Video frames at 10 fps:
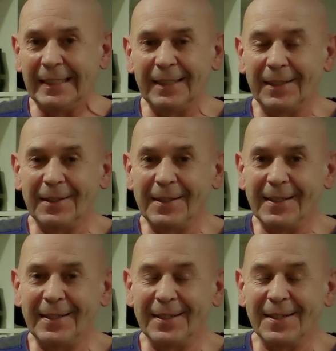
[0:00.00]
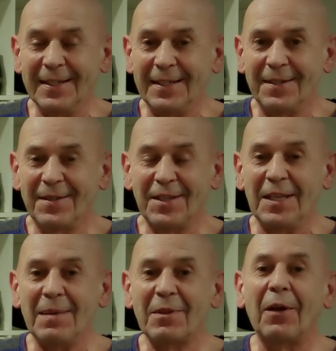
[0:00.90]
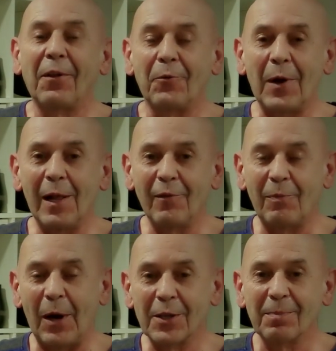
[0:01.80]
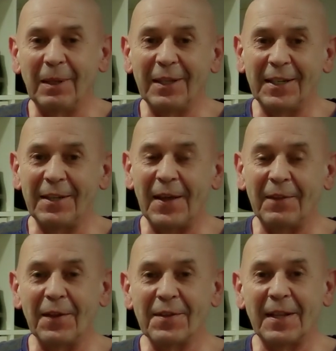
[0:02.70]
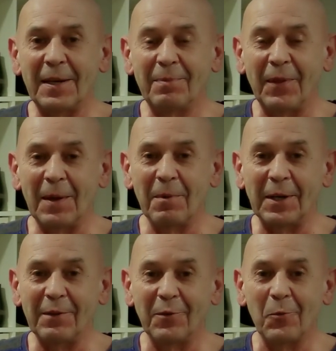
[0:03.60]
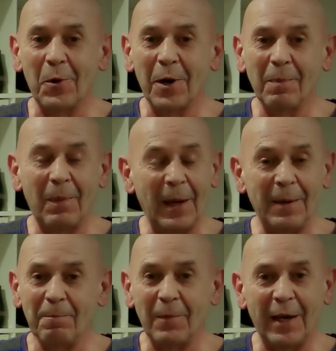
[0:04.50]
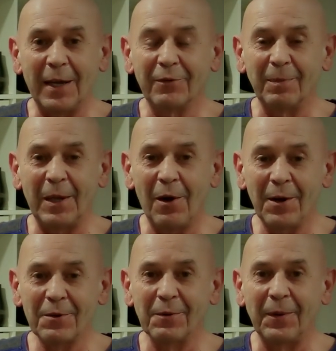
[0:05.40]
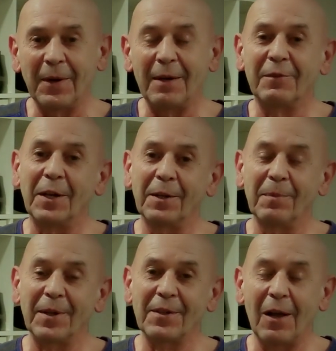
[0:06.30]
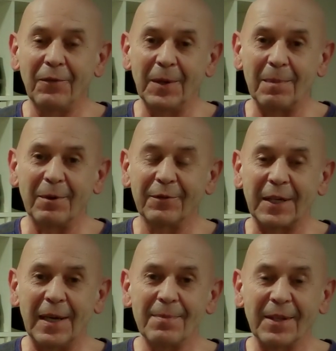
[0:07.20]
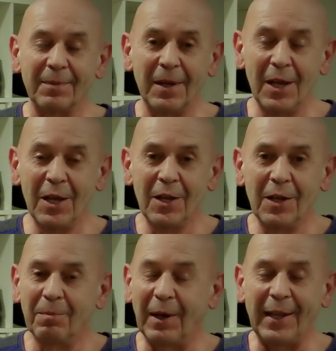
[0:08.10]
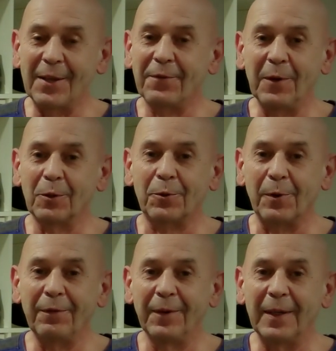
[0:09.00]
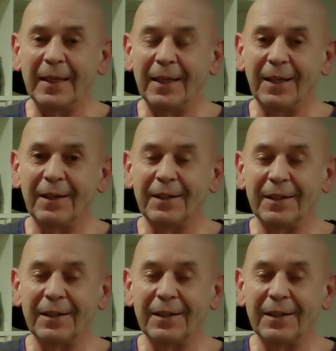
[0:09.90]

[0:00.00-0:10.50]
It seems out of the realm of possibility that this type of thing might even work, but I have to be honest with you, I've done it myself a number of times and my legs feel terrific, and